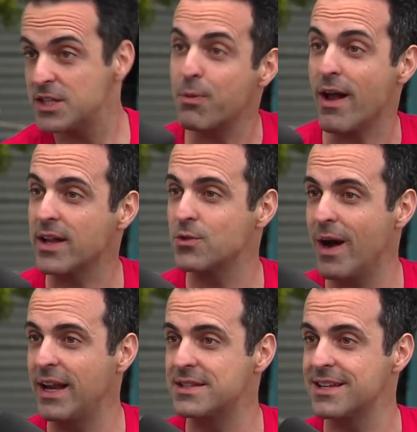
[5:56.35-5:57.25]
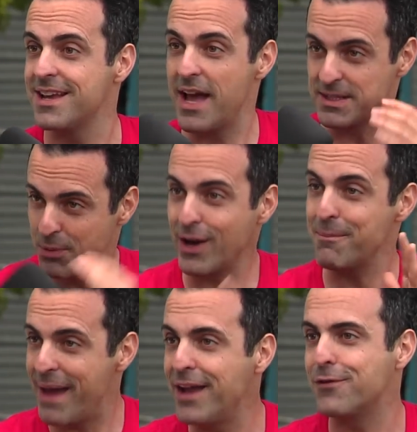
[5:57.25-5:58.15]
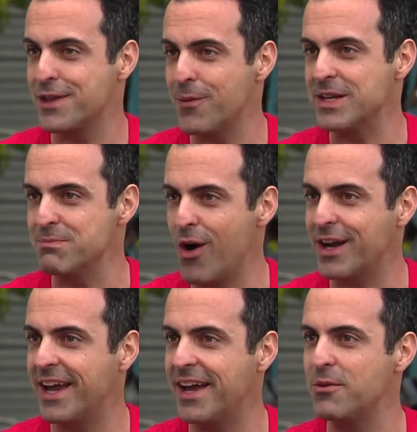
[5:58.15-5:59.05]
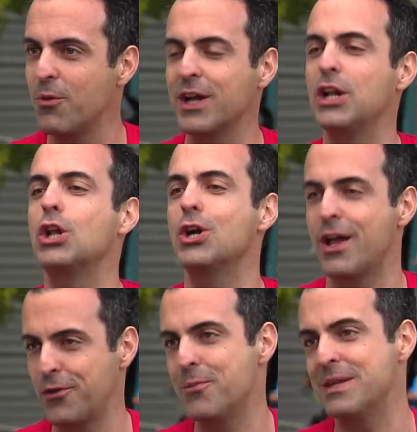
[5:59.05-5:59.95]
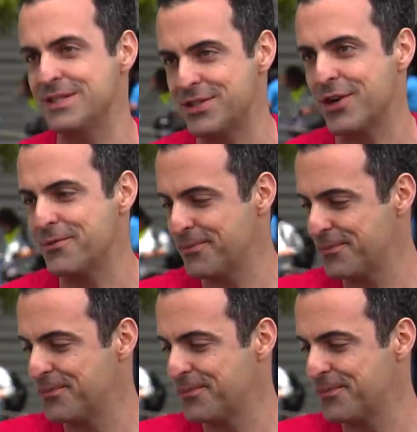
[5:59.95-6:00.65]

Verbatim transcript: this product, right? It's, it's a product made for the U S market. We're going to learn how to do business here.